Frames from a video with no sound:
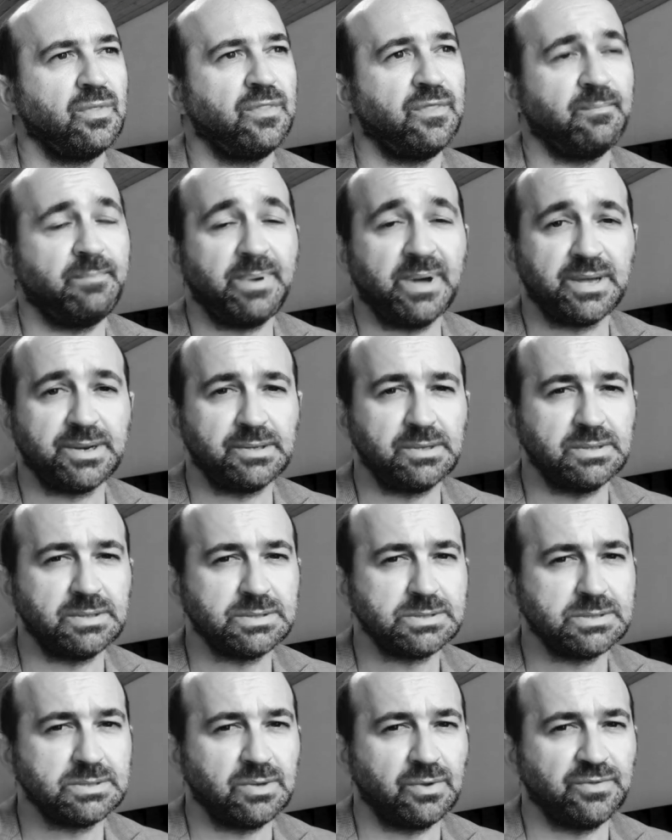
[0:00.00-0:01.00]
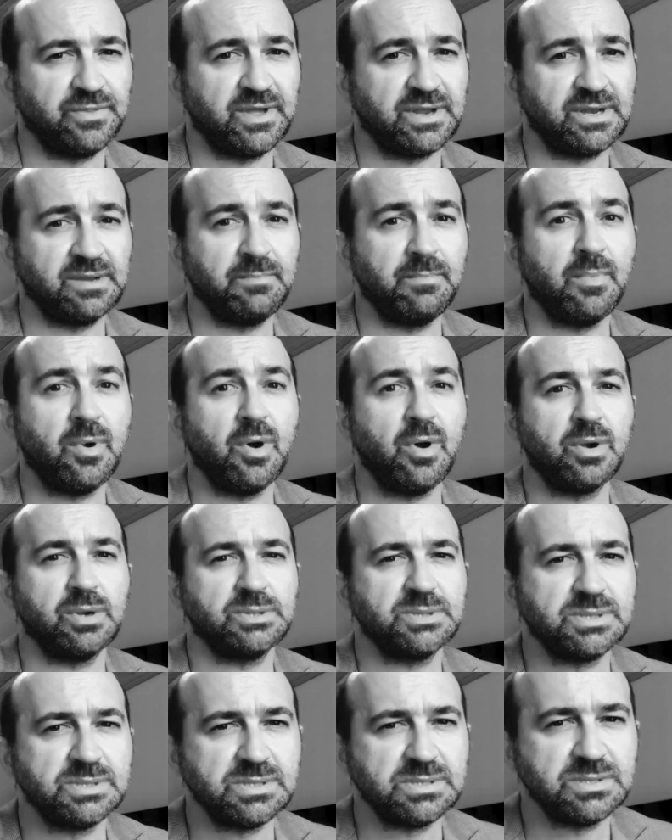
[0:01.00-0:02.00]
the battles, that
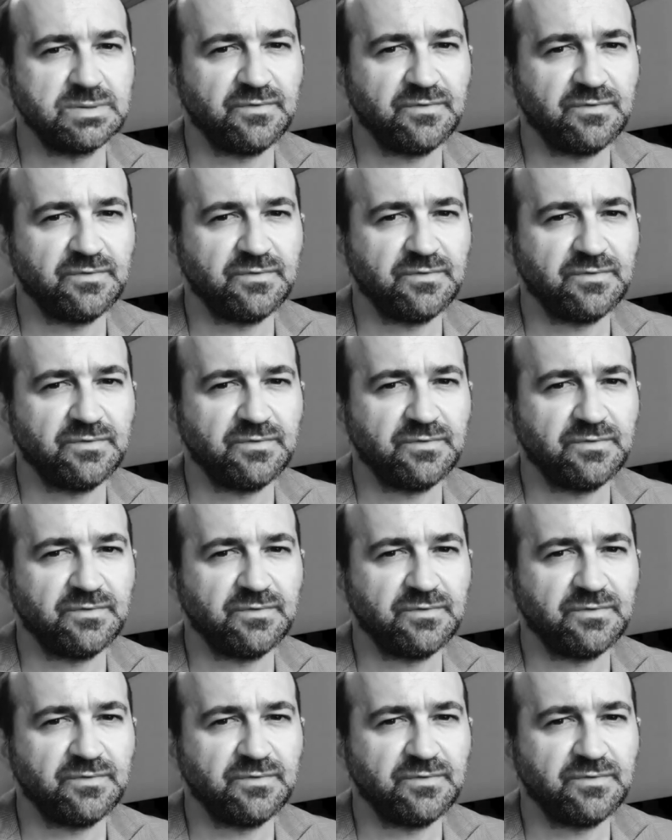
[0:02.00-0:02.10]
emerges